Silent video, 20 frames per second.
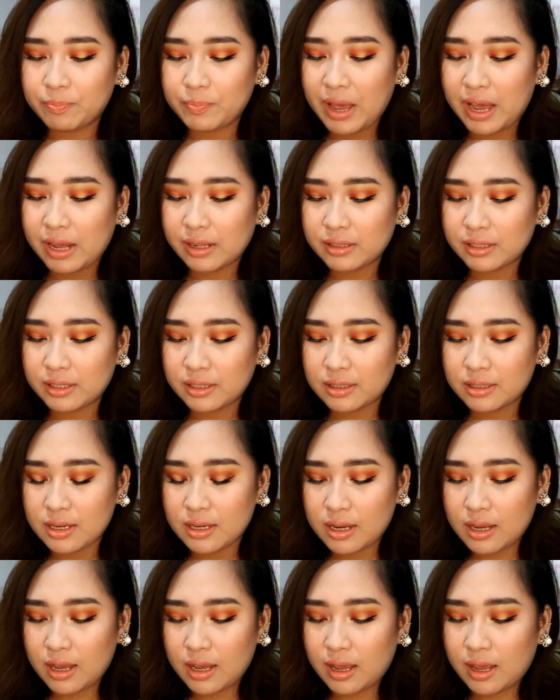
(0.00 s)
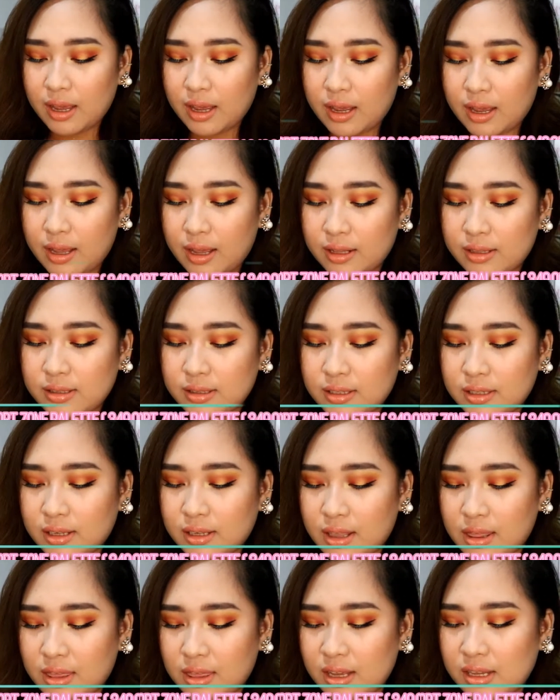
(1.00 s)
palette, and
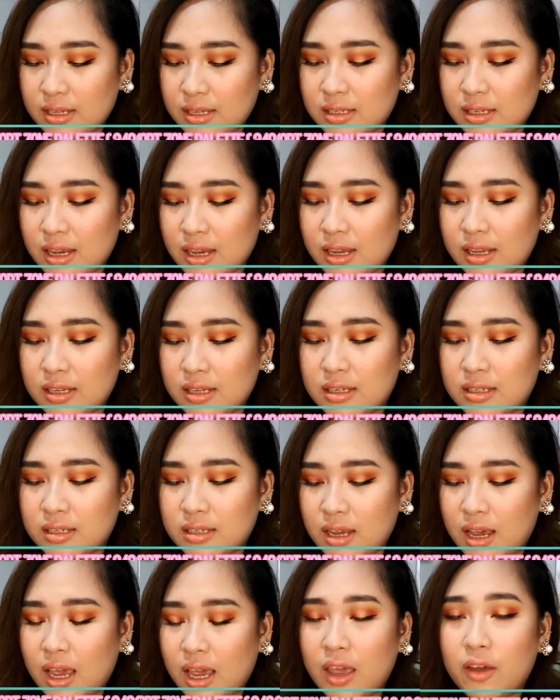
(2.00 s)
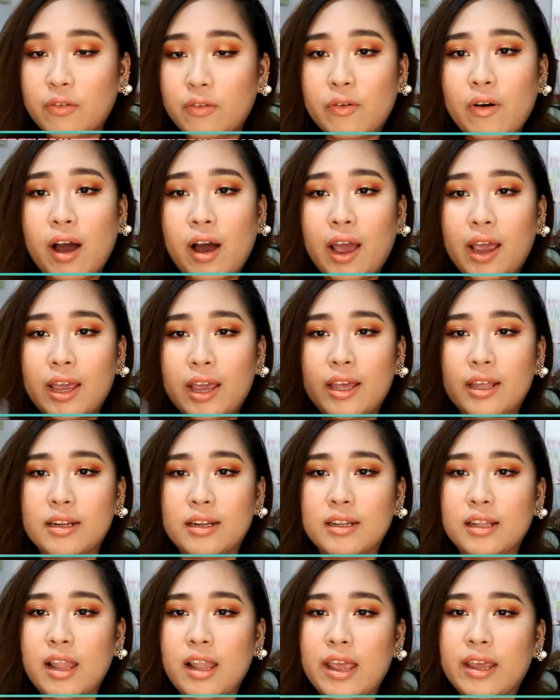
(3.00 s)
this is a
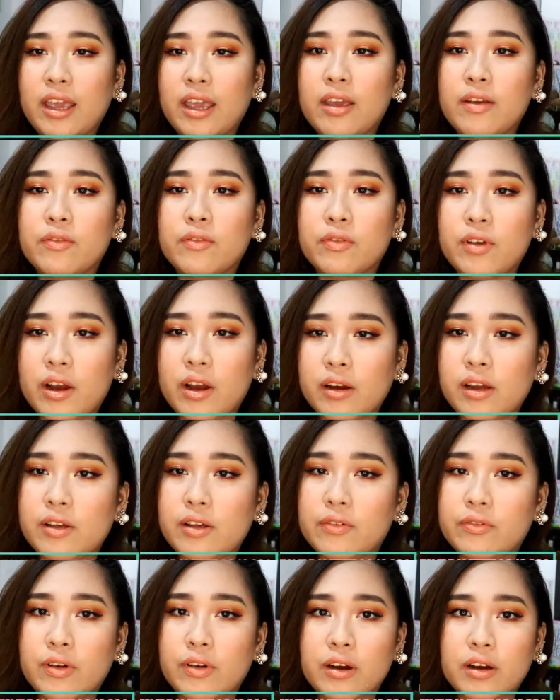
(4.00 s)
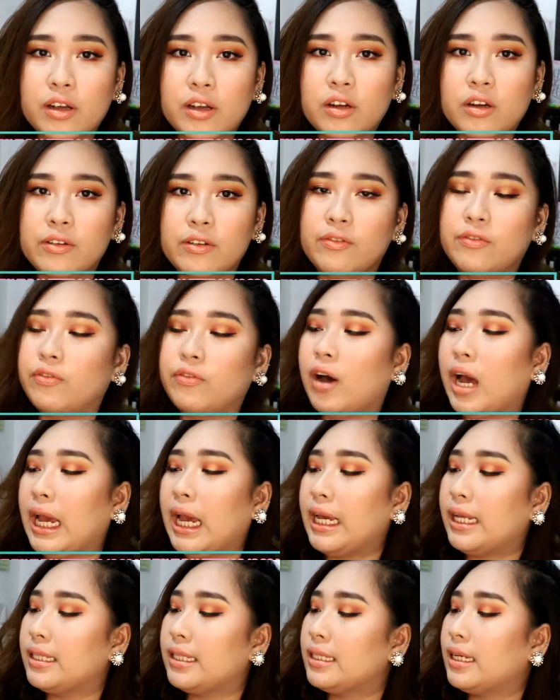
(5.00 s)
find, like a very good
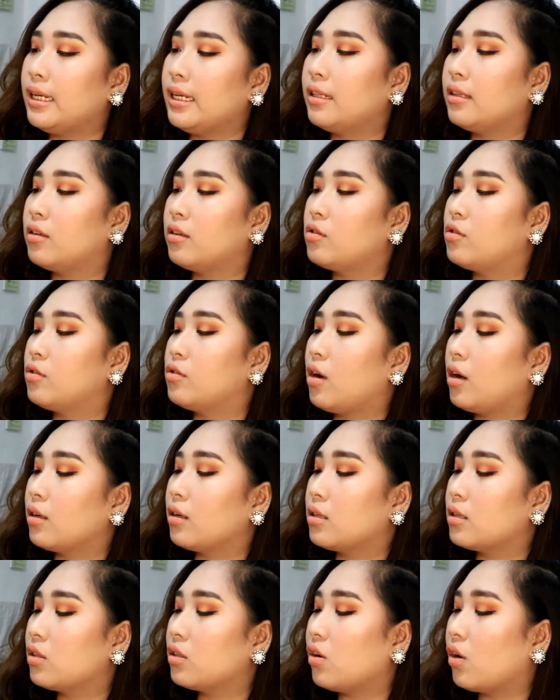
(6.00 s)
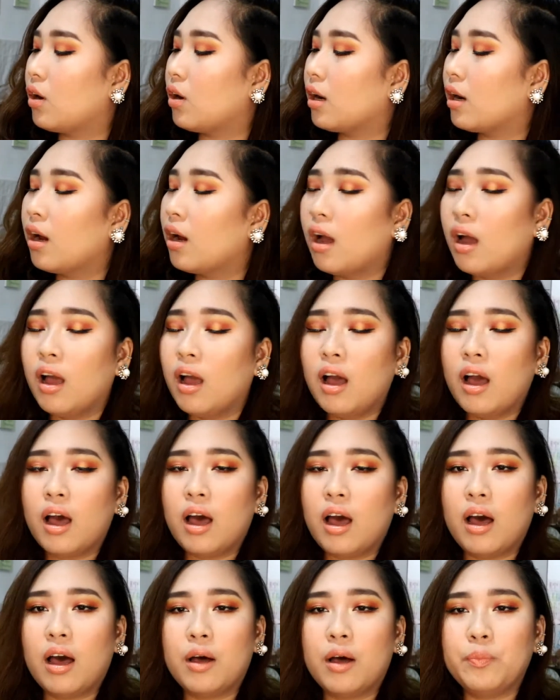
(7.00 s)
find in the drugstore.
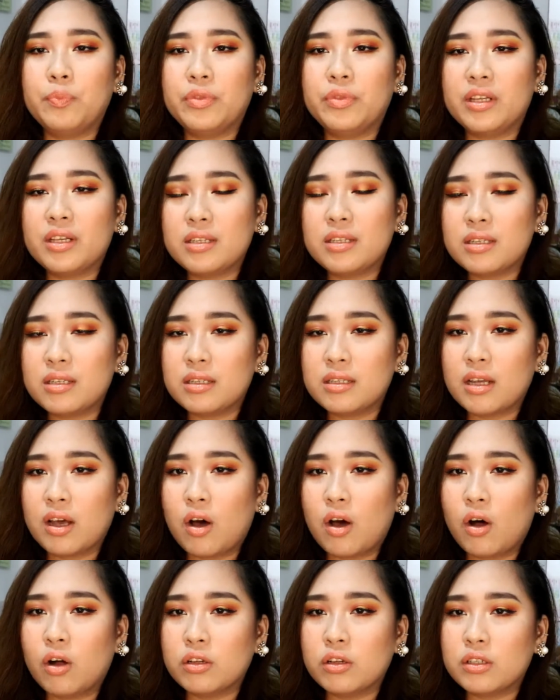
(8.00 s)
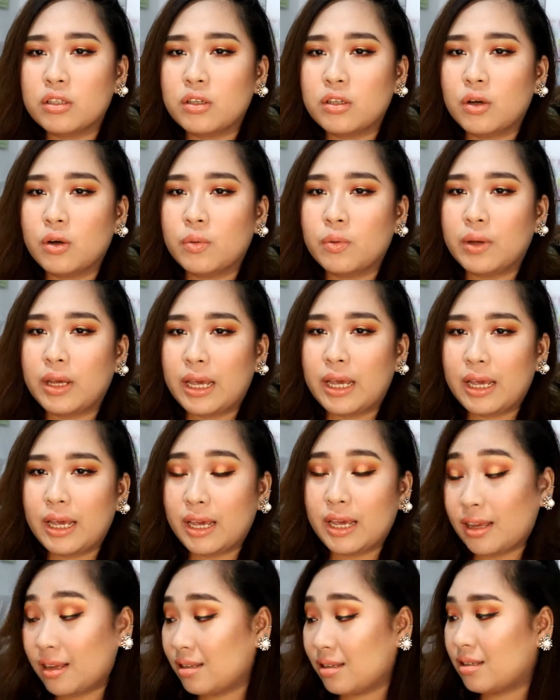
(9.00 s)
This also
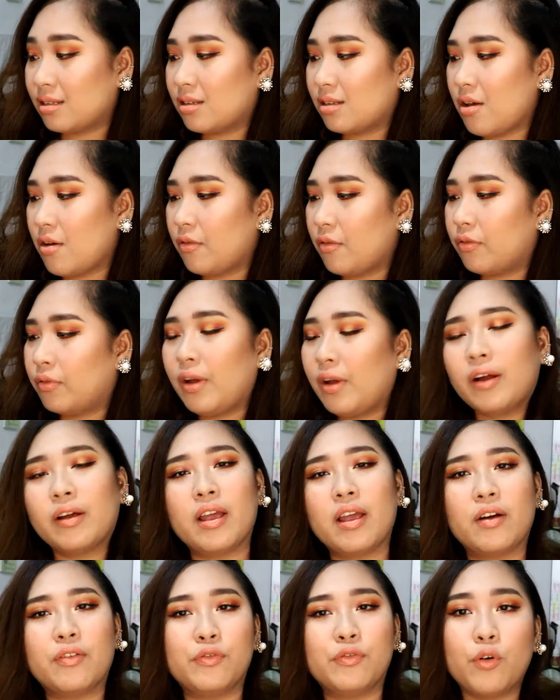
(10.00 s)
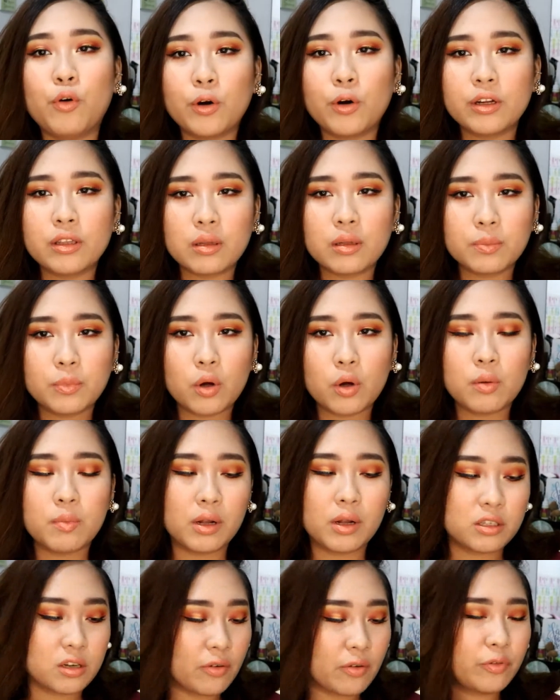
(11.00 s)
is very affordable,
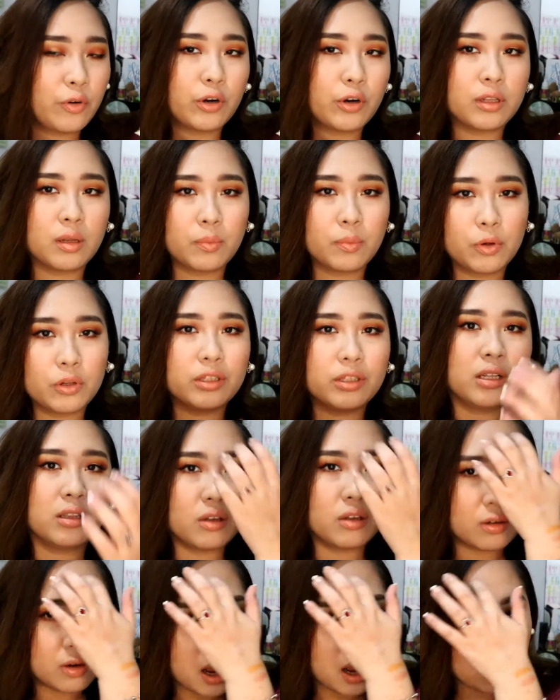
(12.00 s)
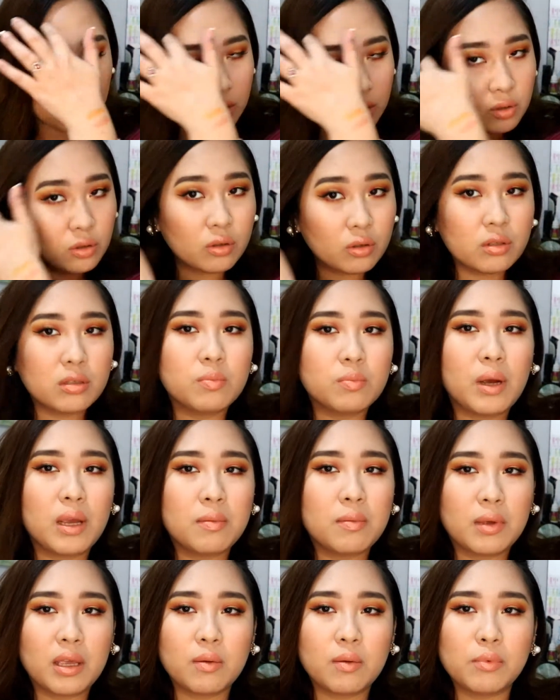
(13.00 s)
much affordable than the Rock Nudes by
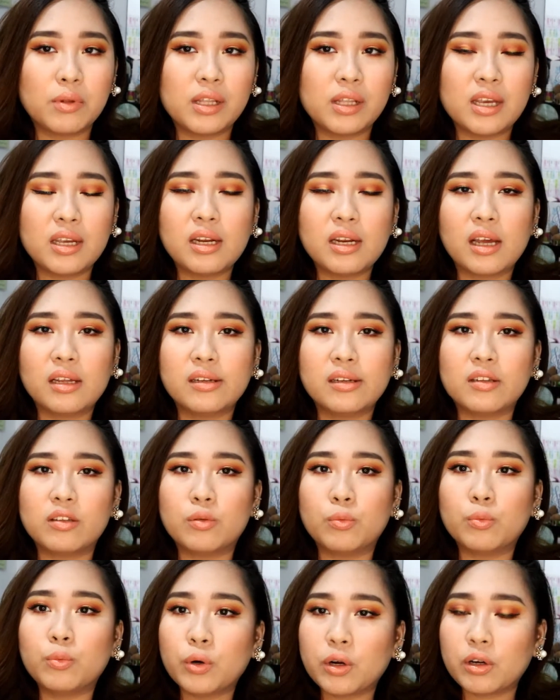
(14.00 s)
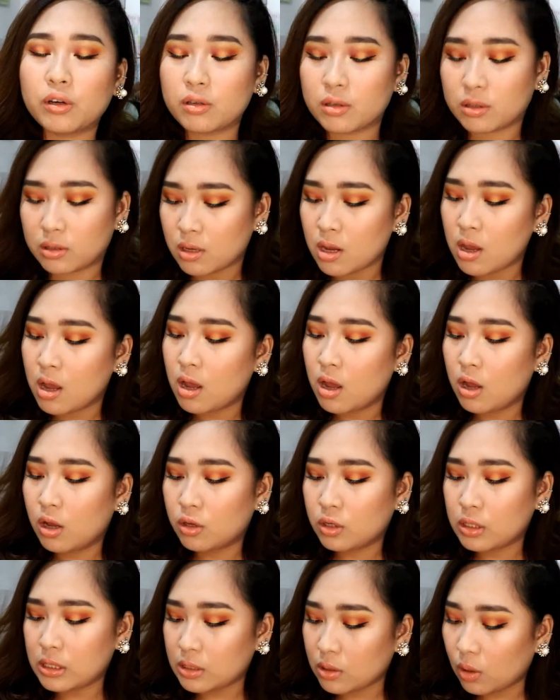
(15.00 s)
Maybelline, and it works
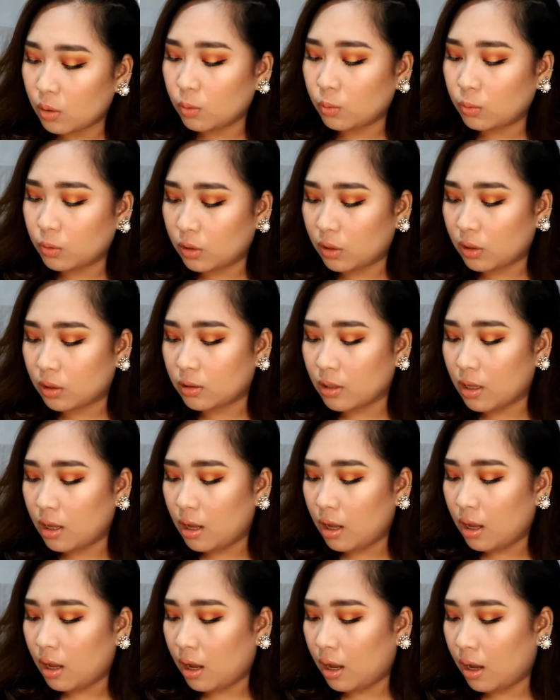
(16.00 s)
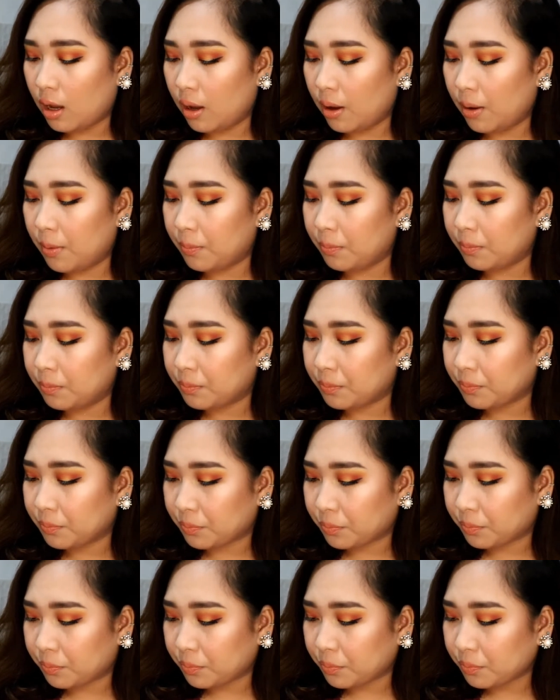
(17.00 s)
so good. I'm
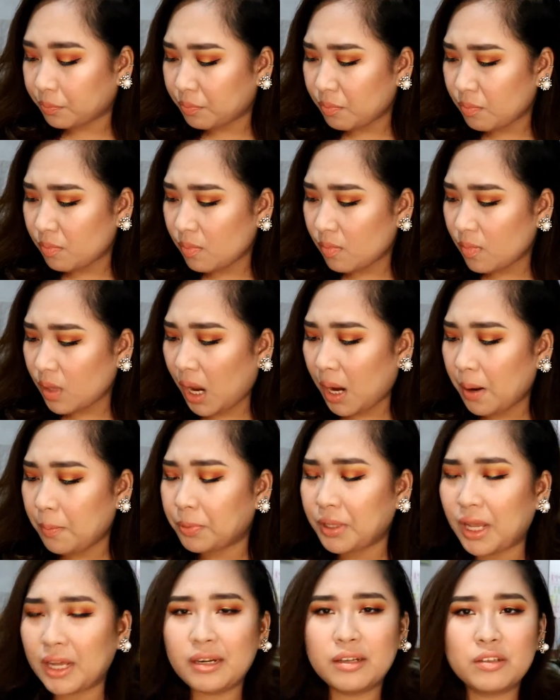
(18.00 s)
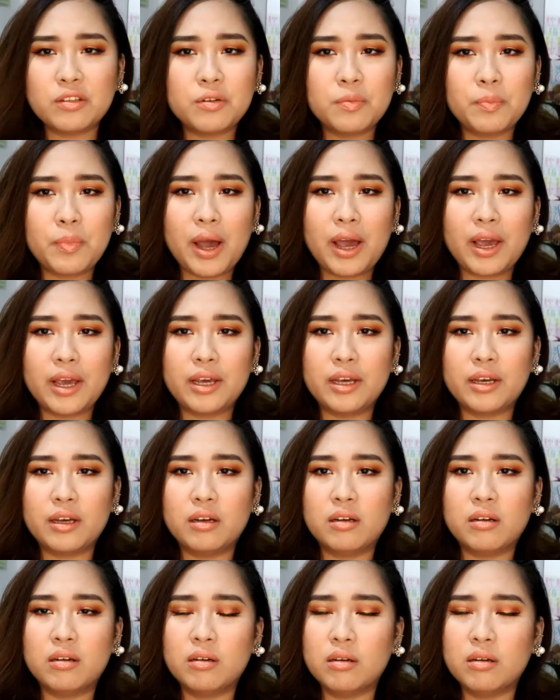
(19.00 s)
planning to buy